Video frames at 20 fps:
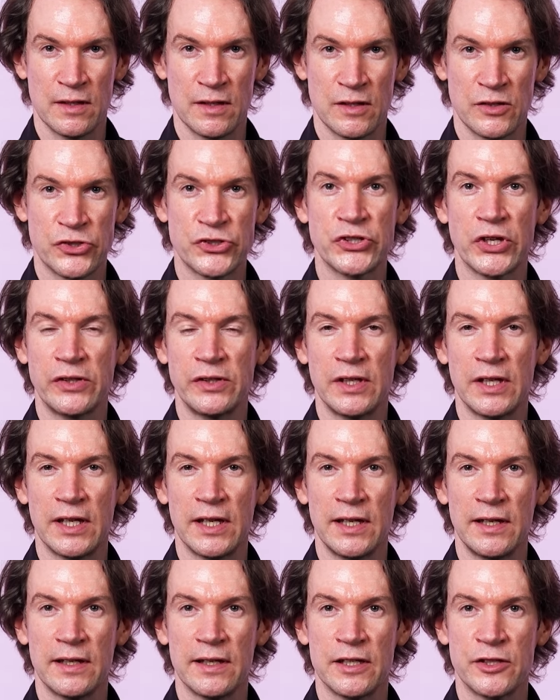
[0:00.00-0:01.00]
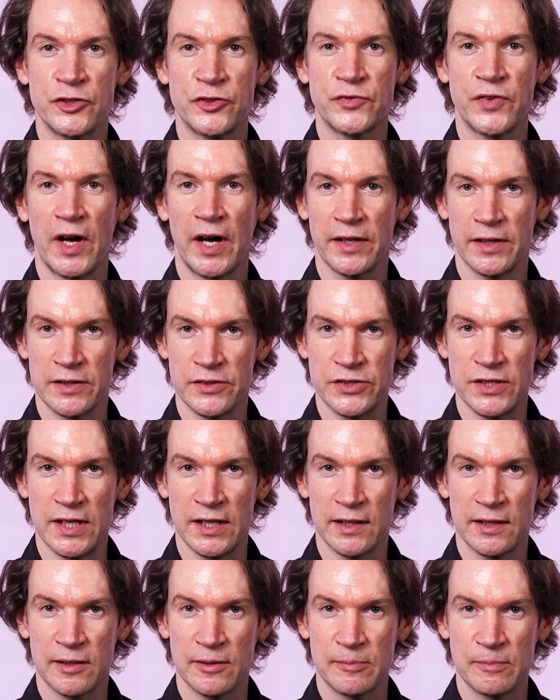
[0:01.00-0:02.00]
Sunday is Father's
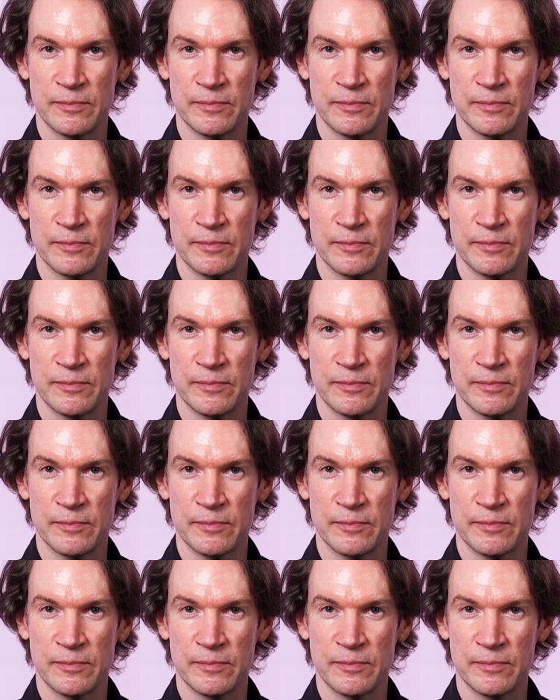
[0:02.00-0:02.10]
Day.